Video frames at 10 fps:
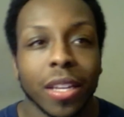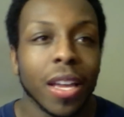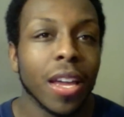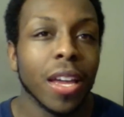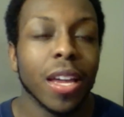
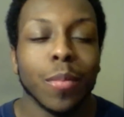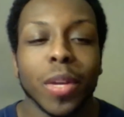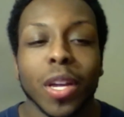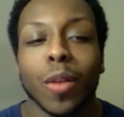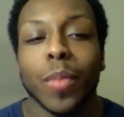Hey,
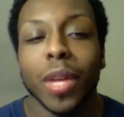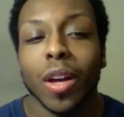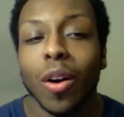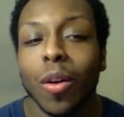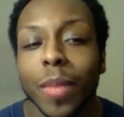B.O.B.,
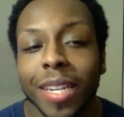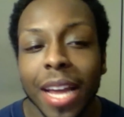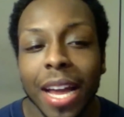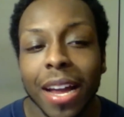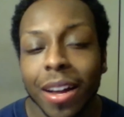hold me
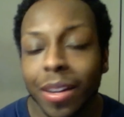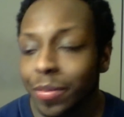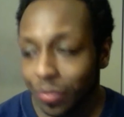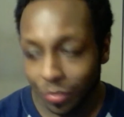down.